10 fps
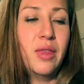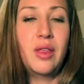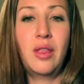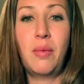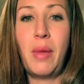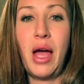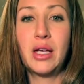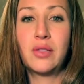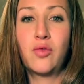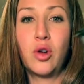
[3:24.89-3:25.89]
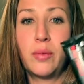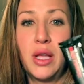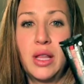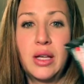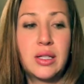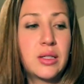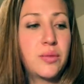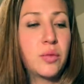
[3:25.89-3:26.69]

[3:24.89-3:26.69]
than the max formulas.